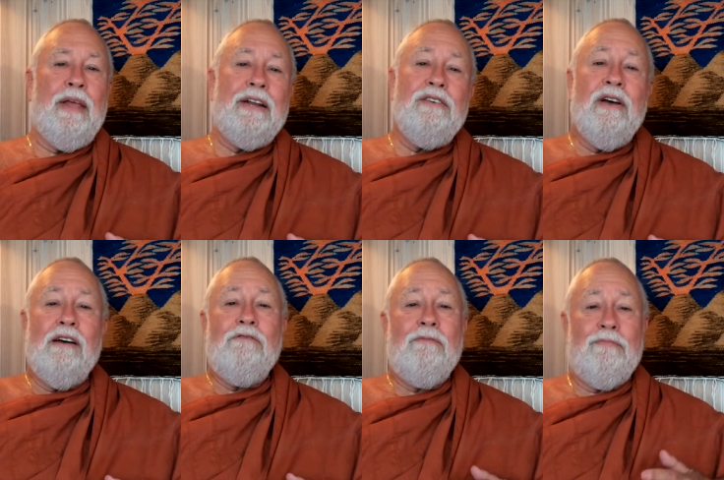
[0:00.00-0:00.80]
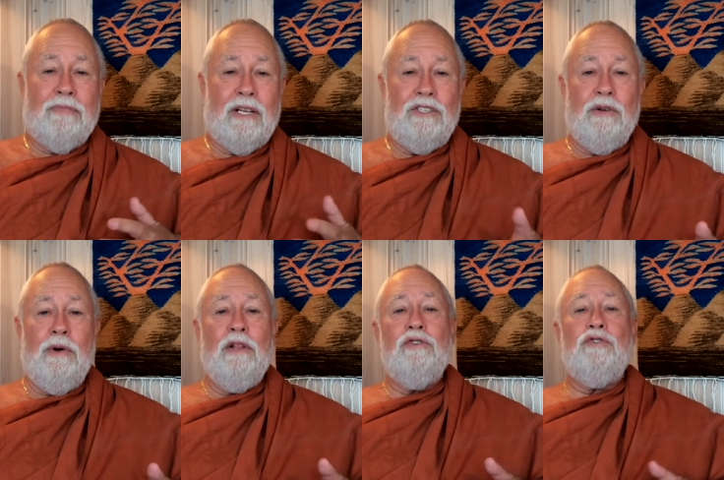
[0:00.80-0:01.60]
then you have some
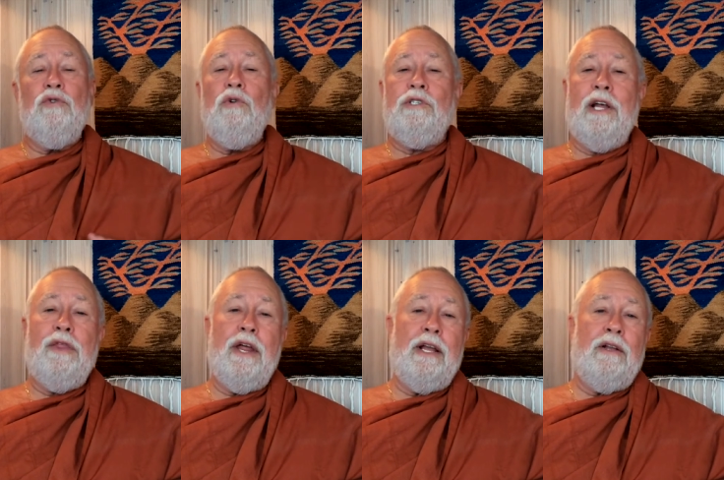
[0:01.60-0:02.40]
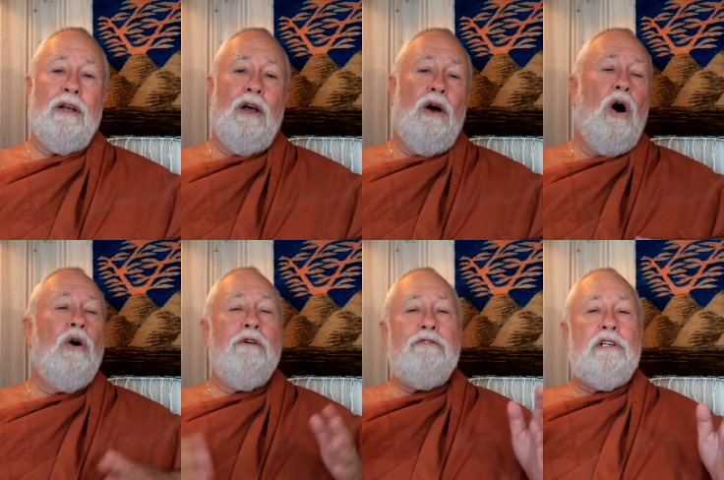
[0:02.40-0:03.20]
other schools that think,
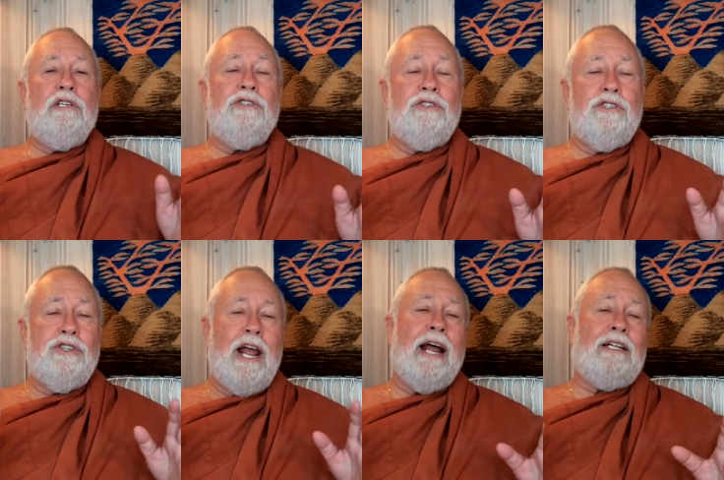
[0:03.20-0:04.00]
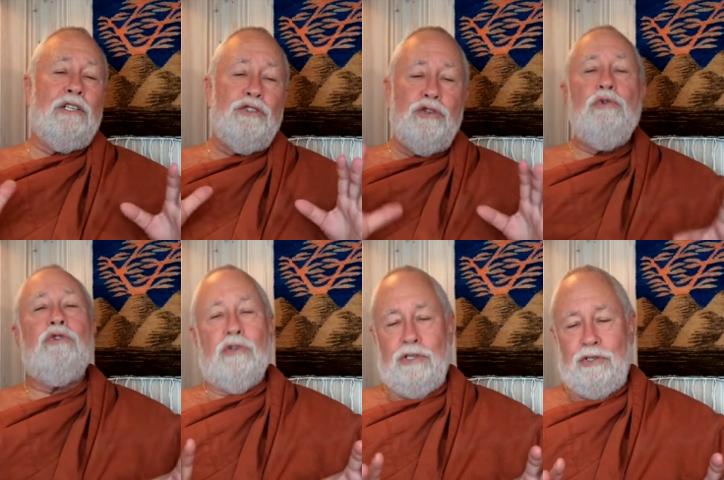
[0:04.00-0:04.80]
oh, if you just chant the
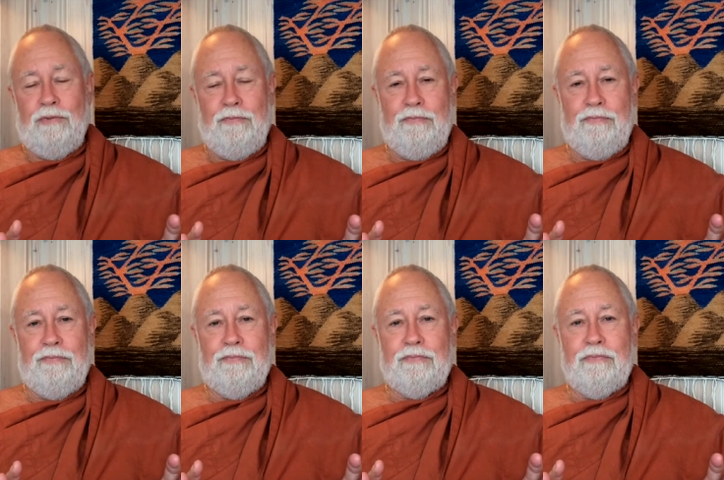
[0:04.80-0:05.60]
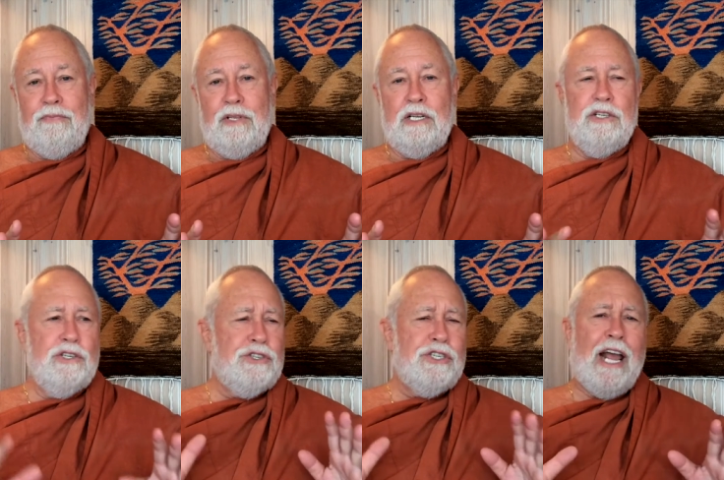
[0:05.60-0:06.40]
sutras,
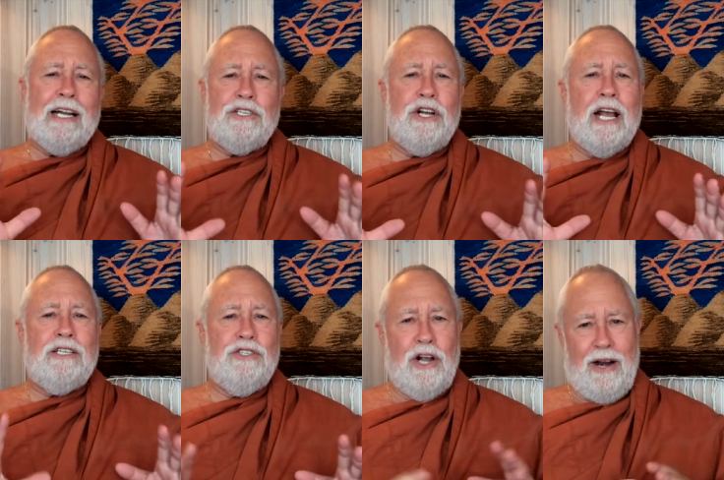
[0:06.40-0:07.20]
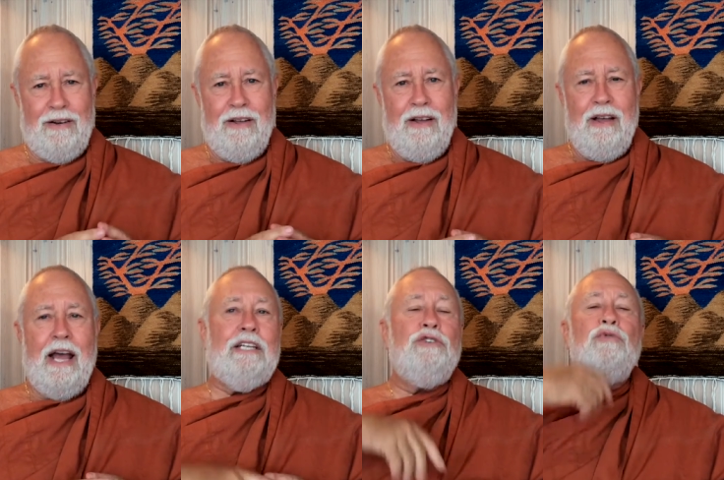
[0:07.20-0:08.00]
just chant, chant, chant,
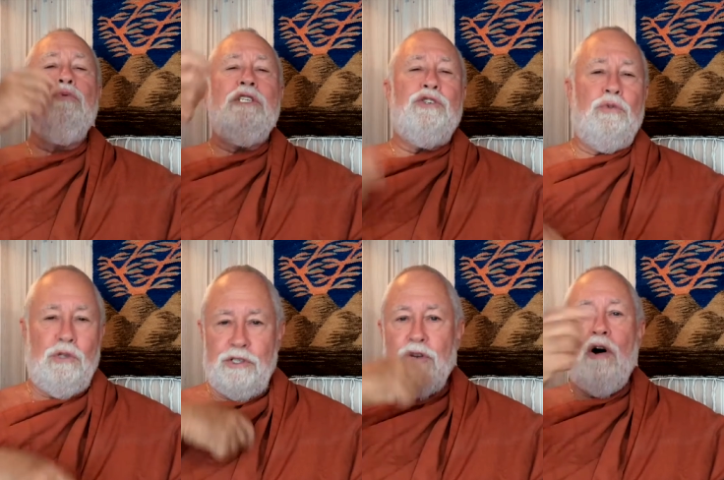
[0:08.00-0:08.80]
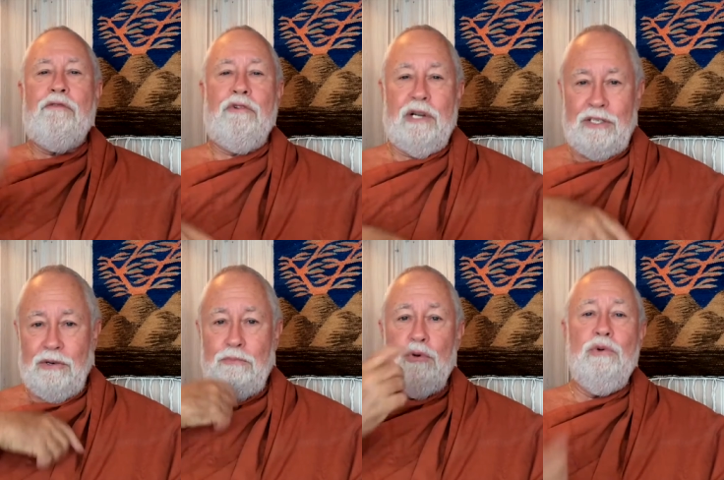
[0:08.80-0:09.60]
and do rituals and offerings
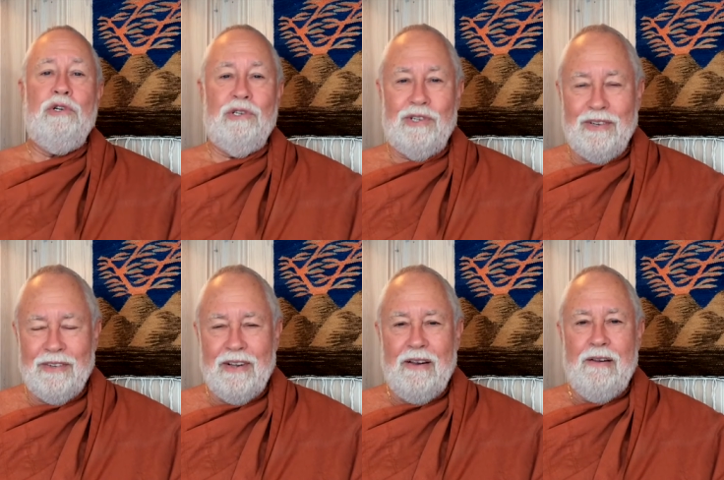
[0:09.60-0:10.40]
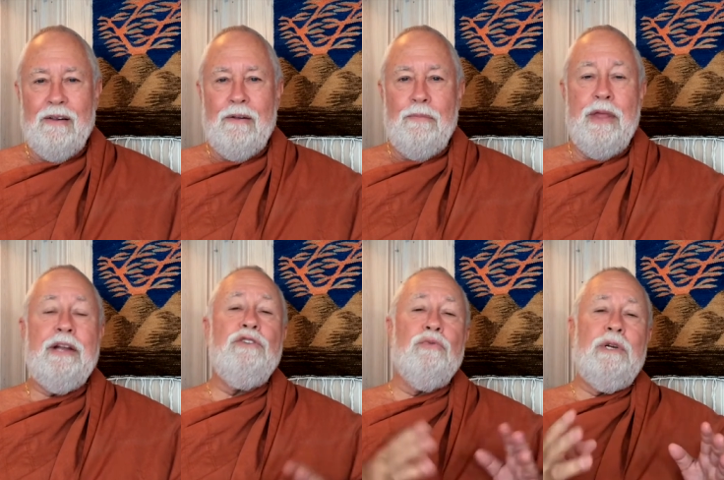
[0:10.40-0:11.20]
and pujas. And
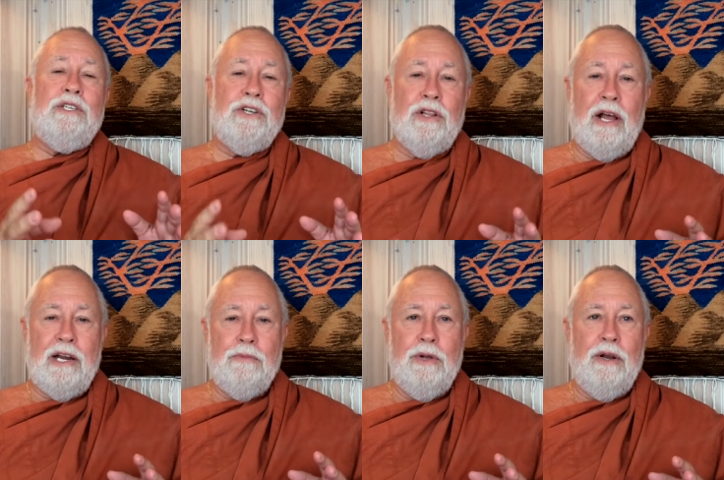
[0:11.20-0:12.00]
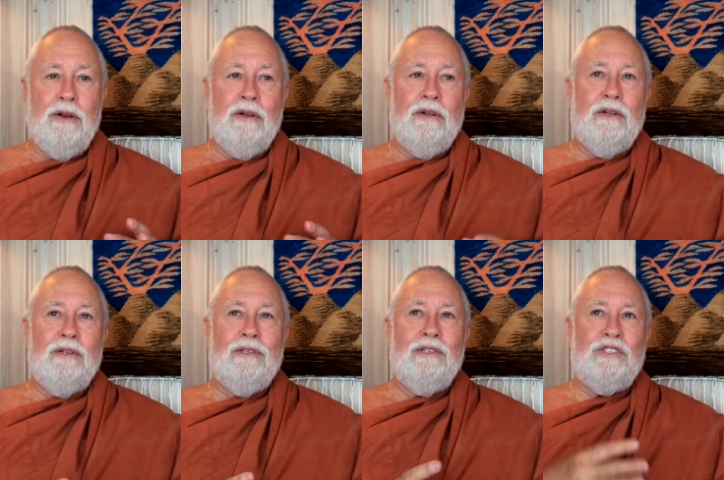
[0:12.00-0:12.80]
then you'll reach enlightenment
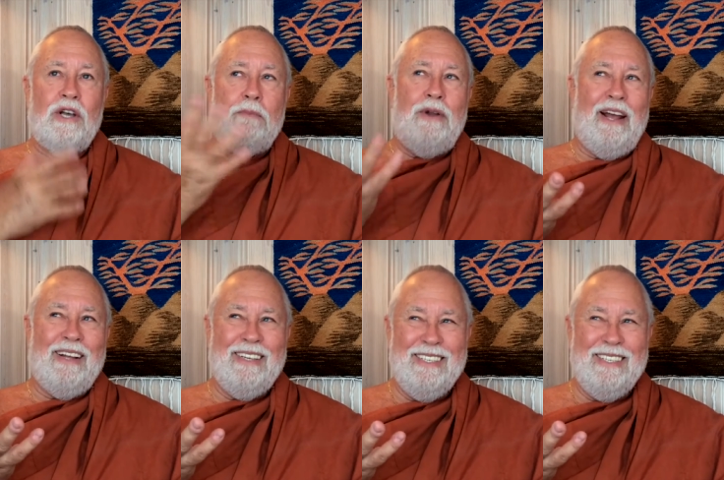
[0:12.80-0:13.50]
someday.